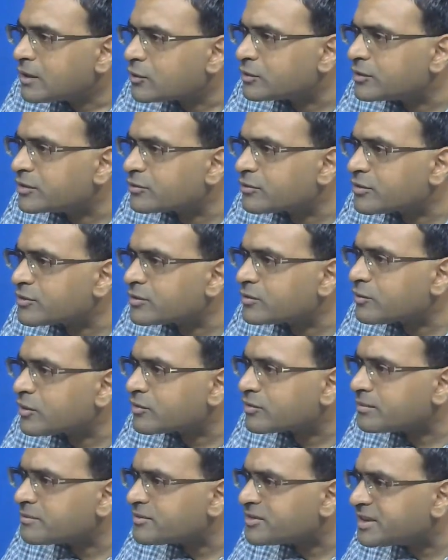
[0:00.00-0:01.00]
this question
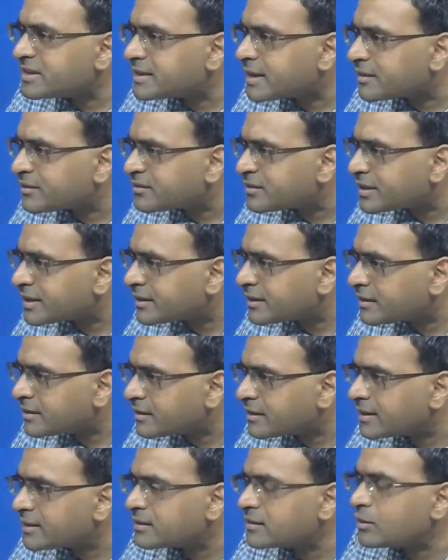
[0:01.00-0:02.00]
was from Sita Singh,
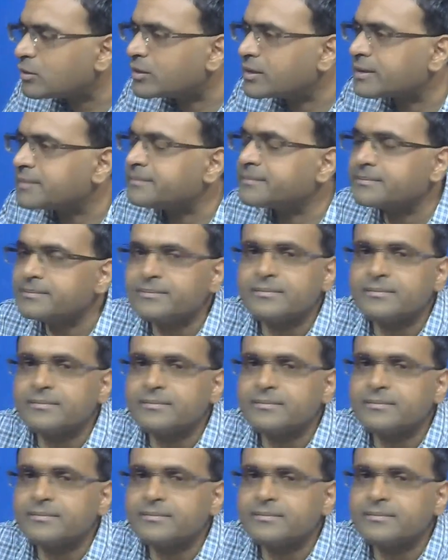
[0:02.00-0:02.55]
right? Okay.